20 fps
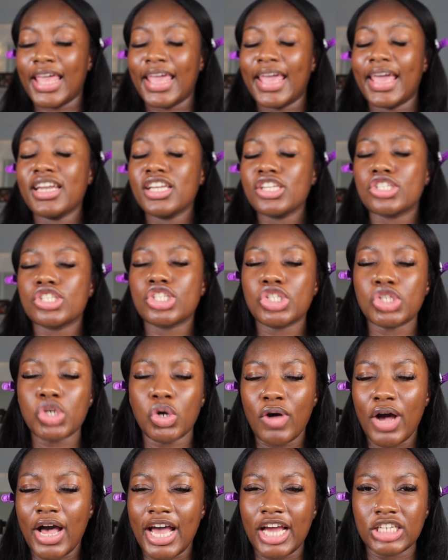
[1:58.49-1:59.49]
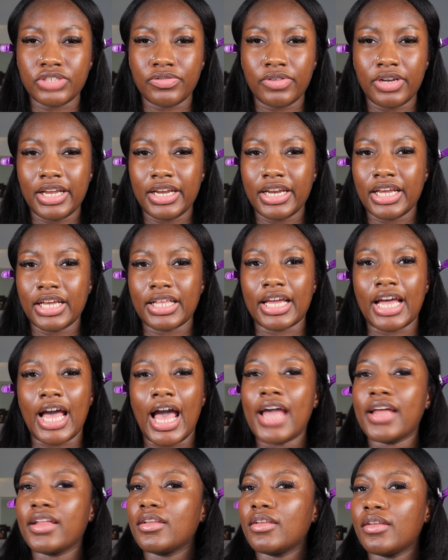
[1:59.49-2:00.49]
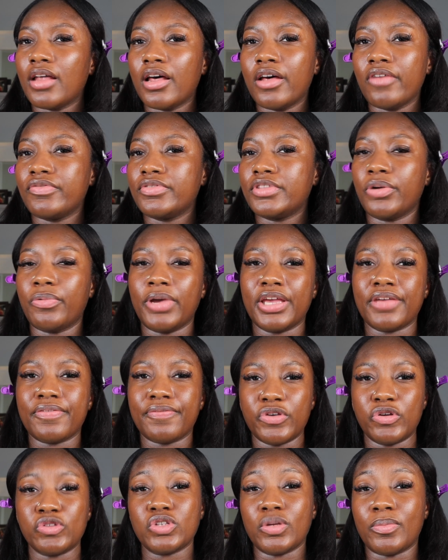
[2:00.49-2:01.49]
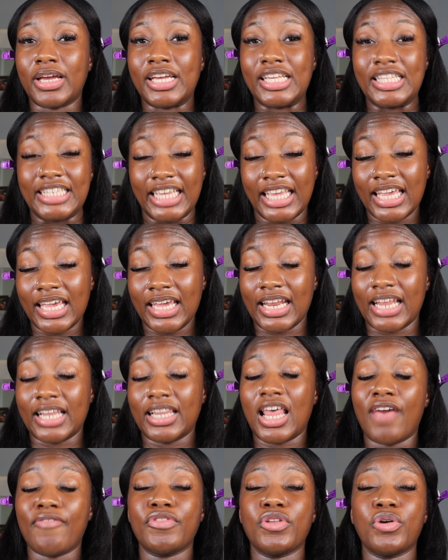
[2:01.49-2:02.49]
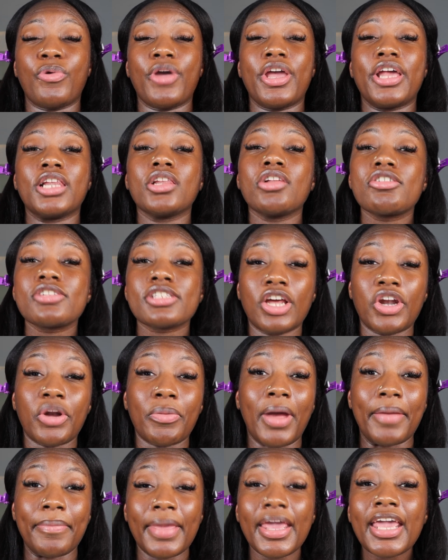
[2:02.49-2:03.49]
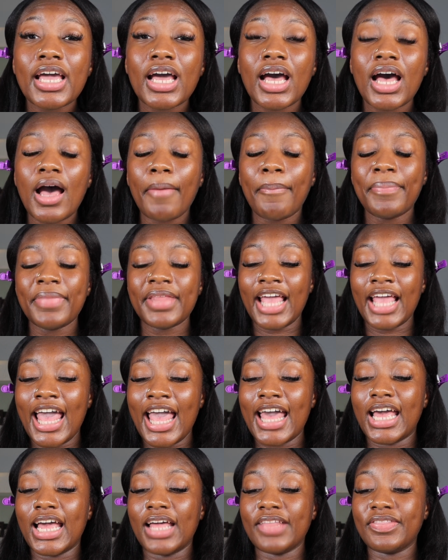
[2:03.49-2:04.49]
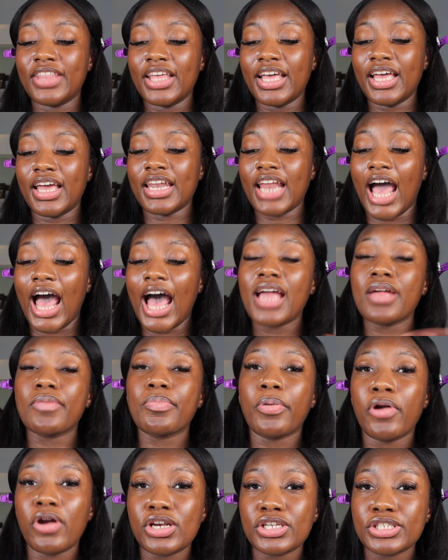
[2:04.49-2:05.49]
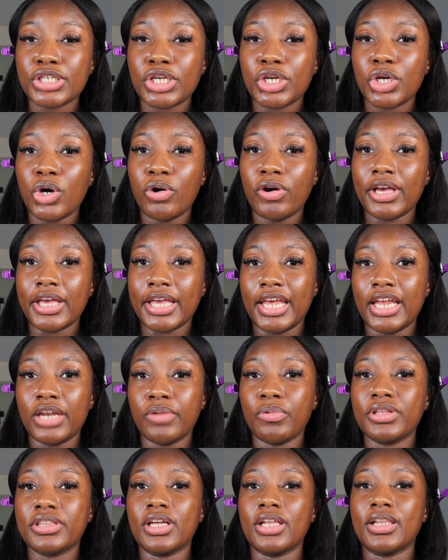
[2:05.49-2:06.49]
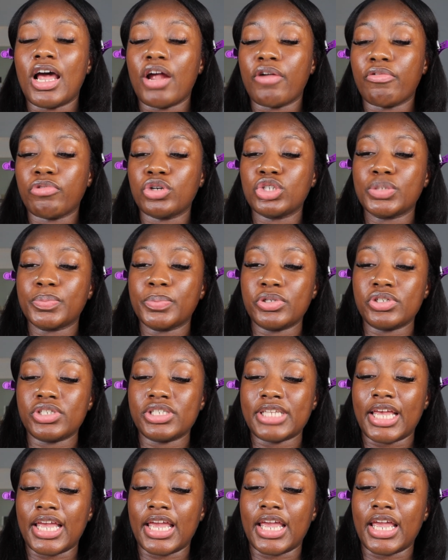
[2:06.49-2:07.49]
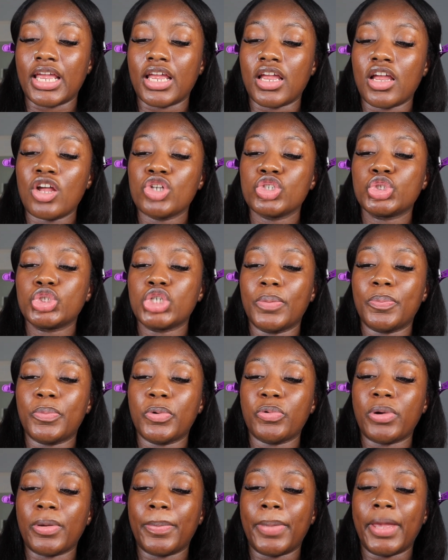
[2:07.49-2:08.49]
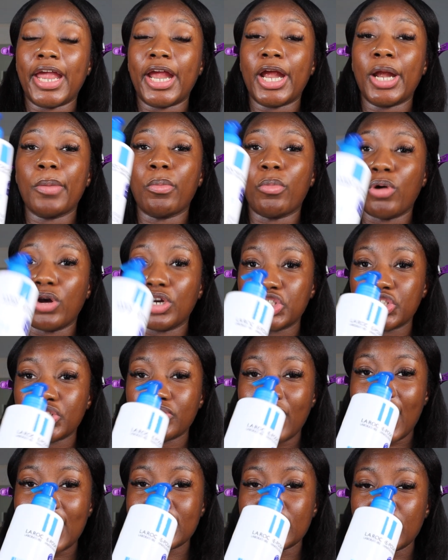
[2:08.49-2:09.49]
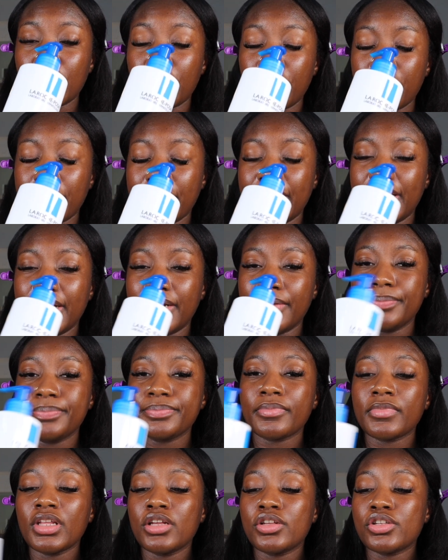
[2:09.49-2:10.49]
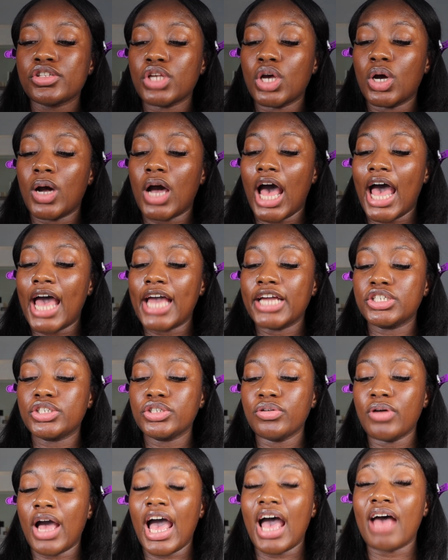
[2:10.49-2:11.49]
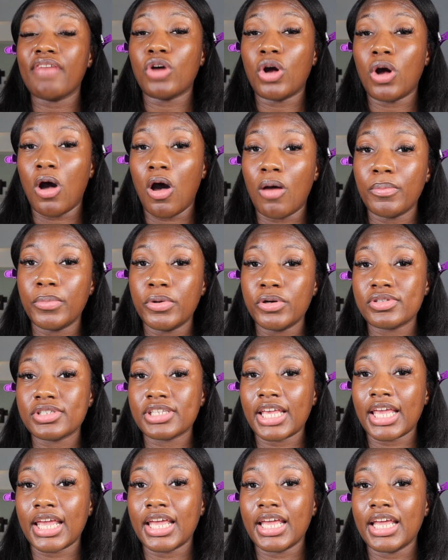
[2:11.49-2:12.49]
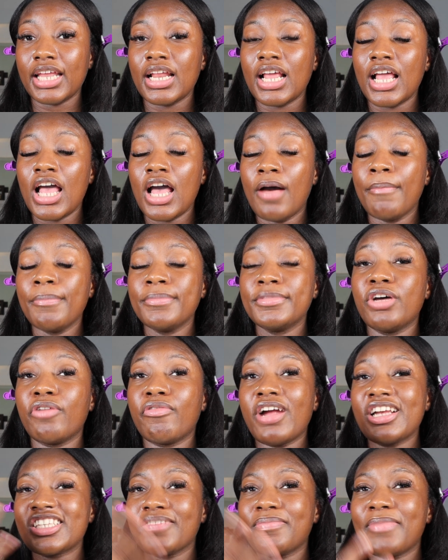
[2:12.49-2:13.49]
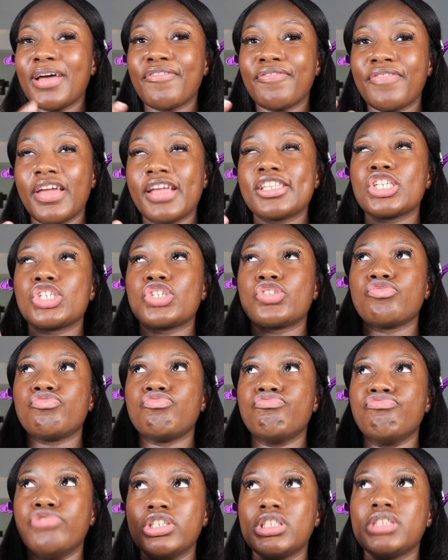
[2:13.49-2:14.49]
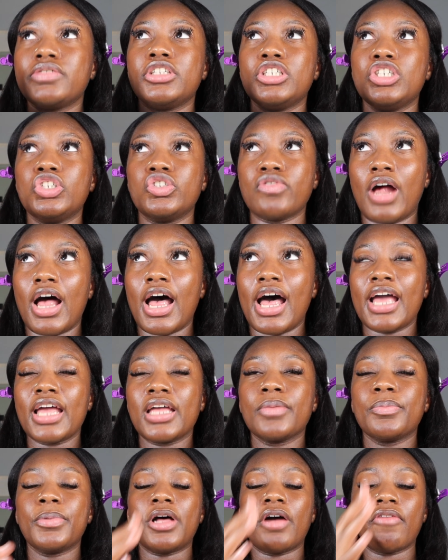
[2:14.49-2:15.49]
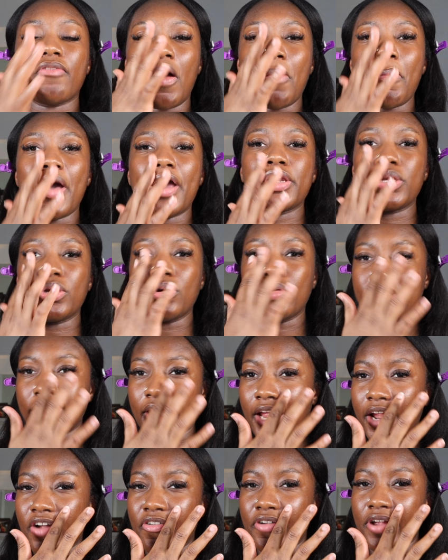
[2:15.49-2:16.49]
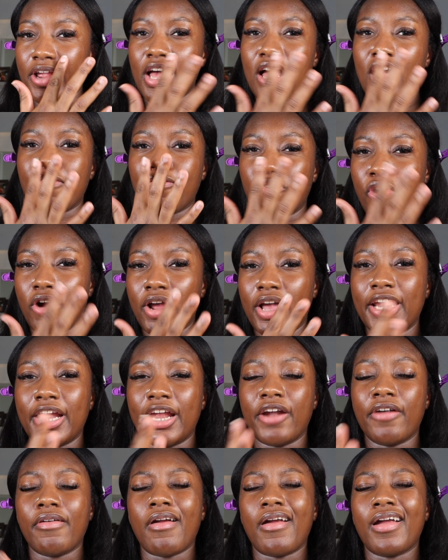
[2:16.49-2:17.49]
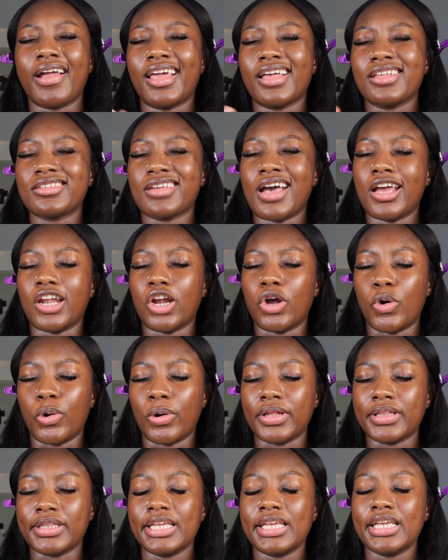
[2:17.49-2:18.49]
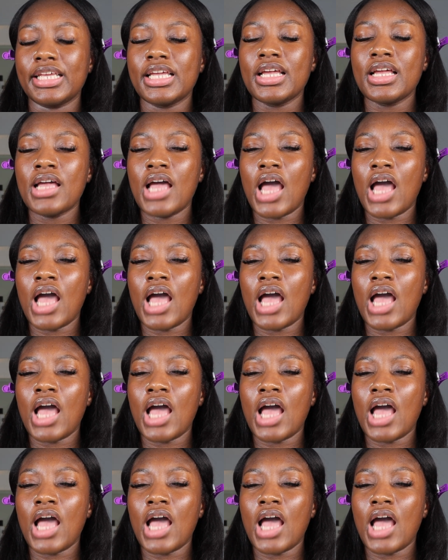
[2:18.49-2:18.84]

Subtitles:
It is so hydrating. Like, I love the way it feels on my skin. I love the way it looks under my makeup. And then I personally go in with the La Roche Posay Triple Repair Moisturizing Cream. So I do have combo skin. The rest of my face is really dry, but around my nose area, forehead area, it gets kind of oily.